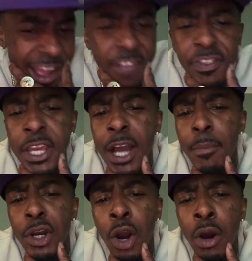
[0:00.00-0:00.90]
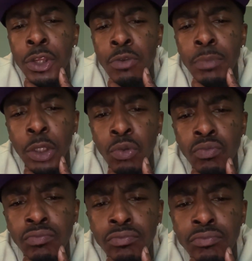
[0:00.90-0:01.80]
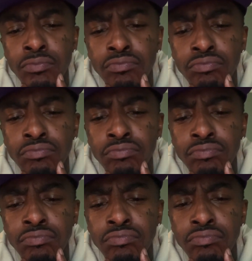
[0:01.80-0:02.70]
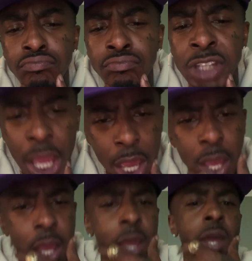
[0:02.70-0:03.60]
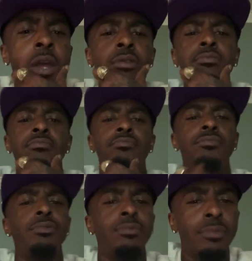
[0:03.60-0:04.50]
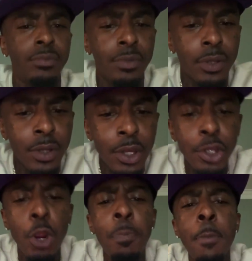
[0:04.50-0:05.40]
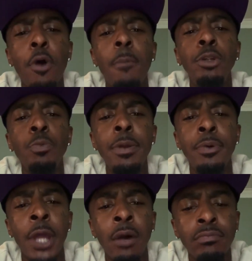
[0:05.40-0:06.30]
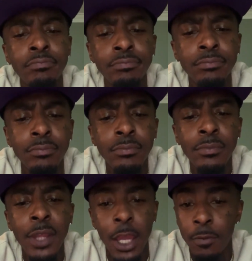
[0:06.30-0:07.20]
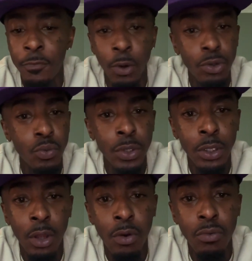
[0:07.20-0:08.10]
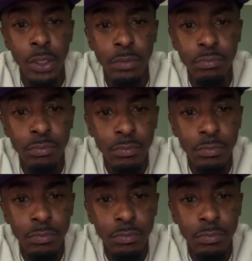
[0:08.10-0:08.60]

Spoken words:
I think I'm gonna call you blue. Yeah. Your people are blue people now. And folks went along with it.